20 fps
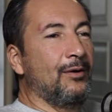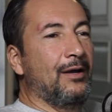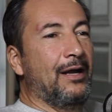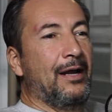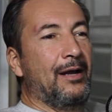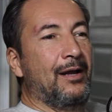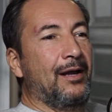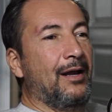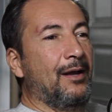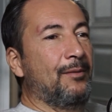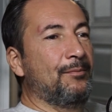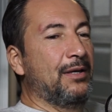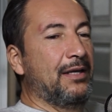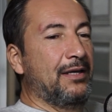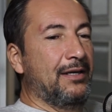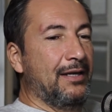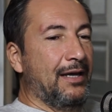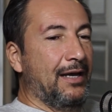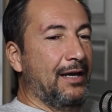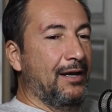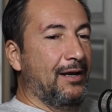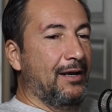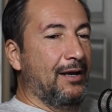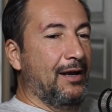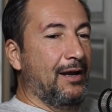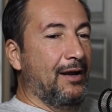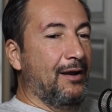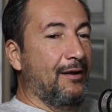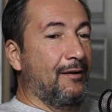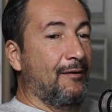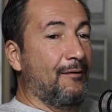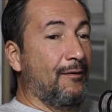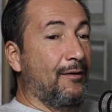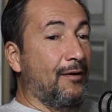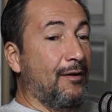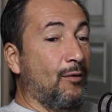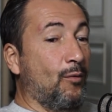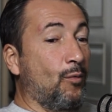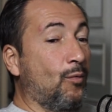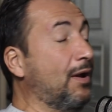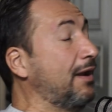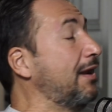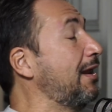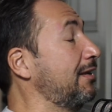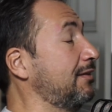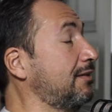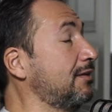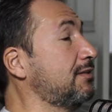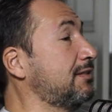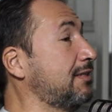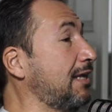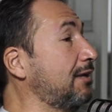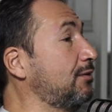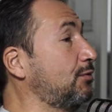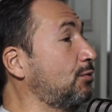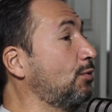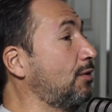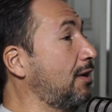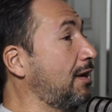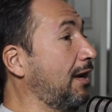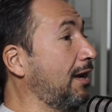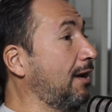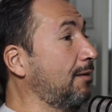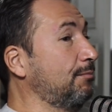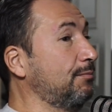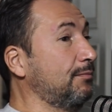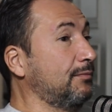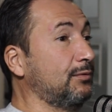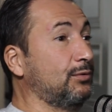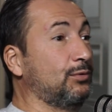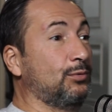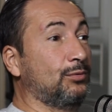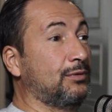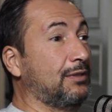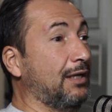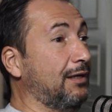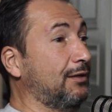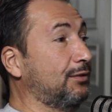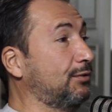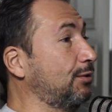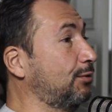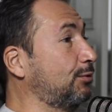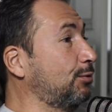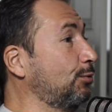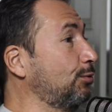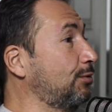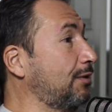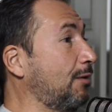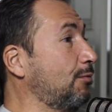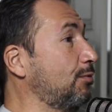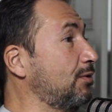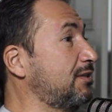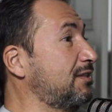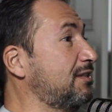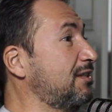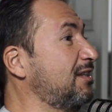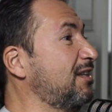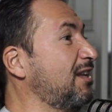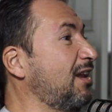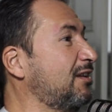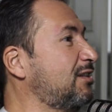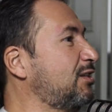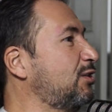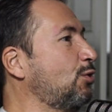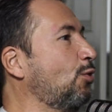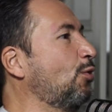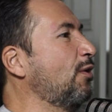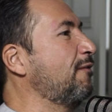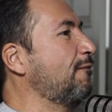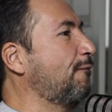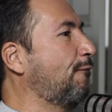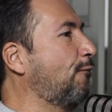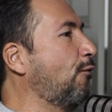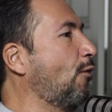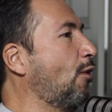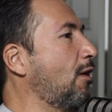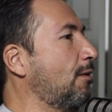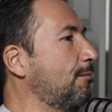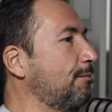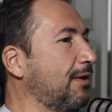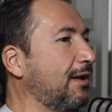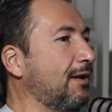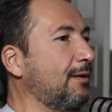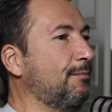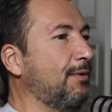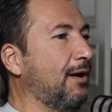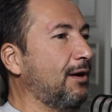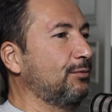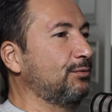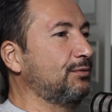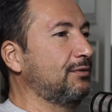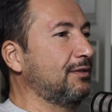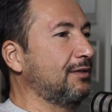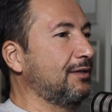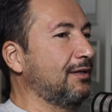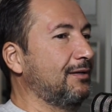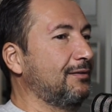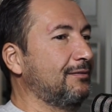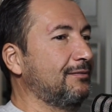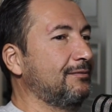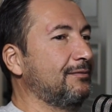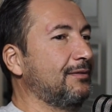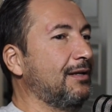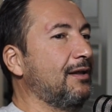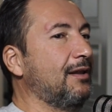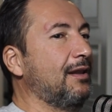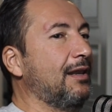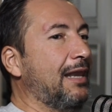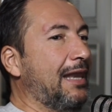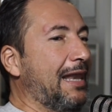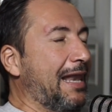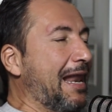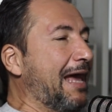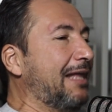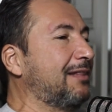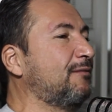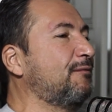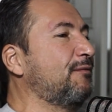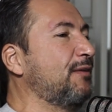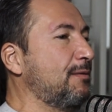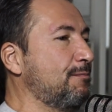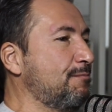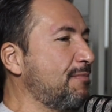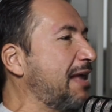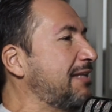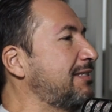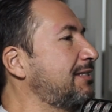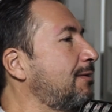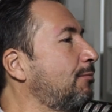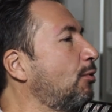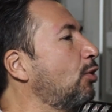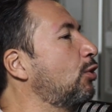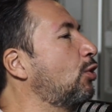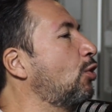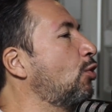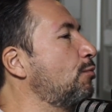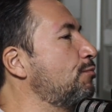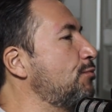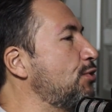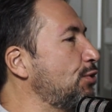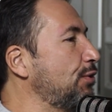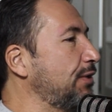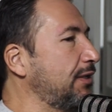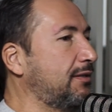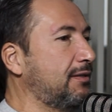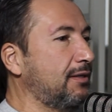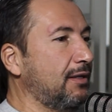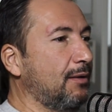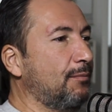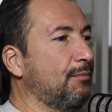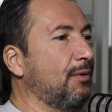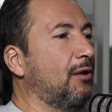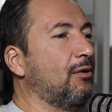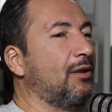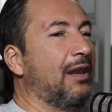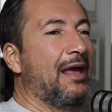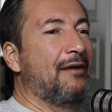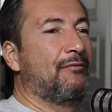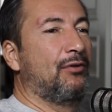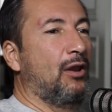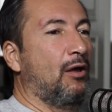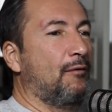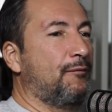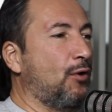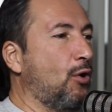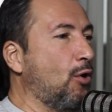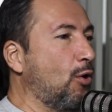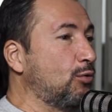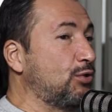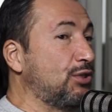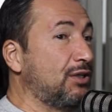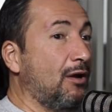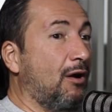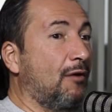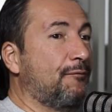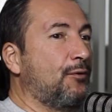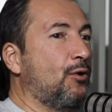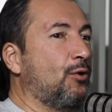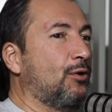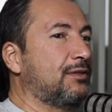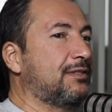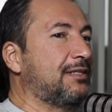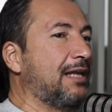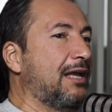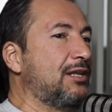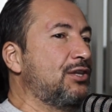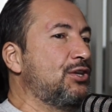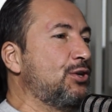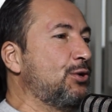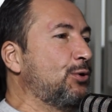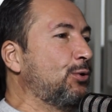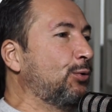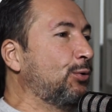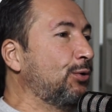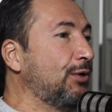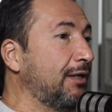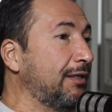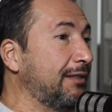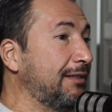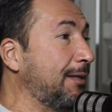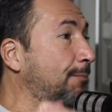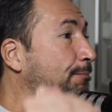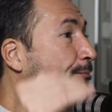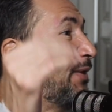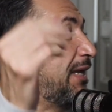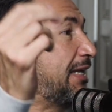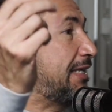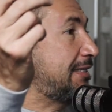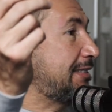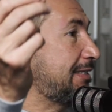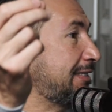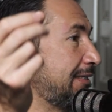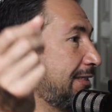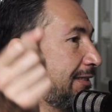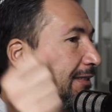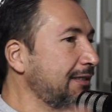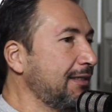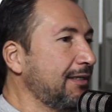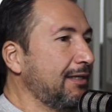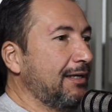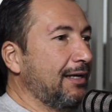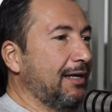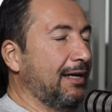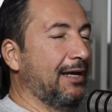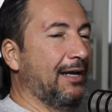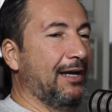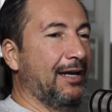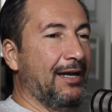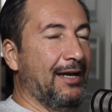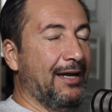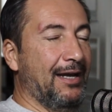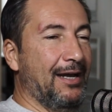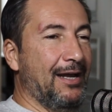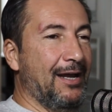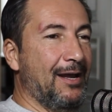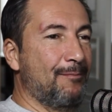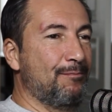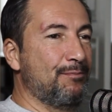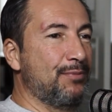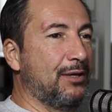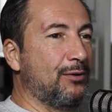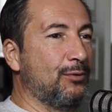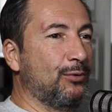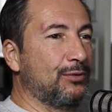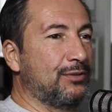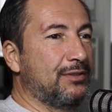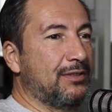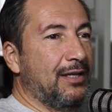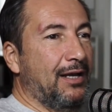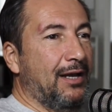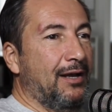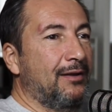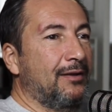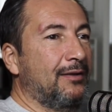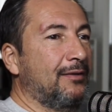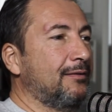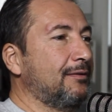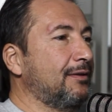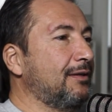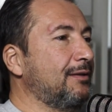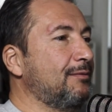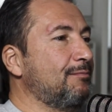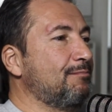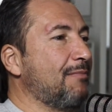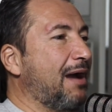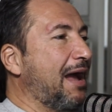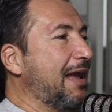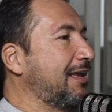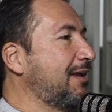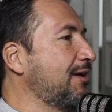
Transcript: I mean, when I decided to come, to tell you the truth, I was not so informed about the Latvian basketball community, about level of coaching. Of course, I knew the peaks because in my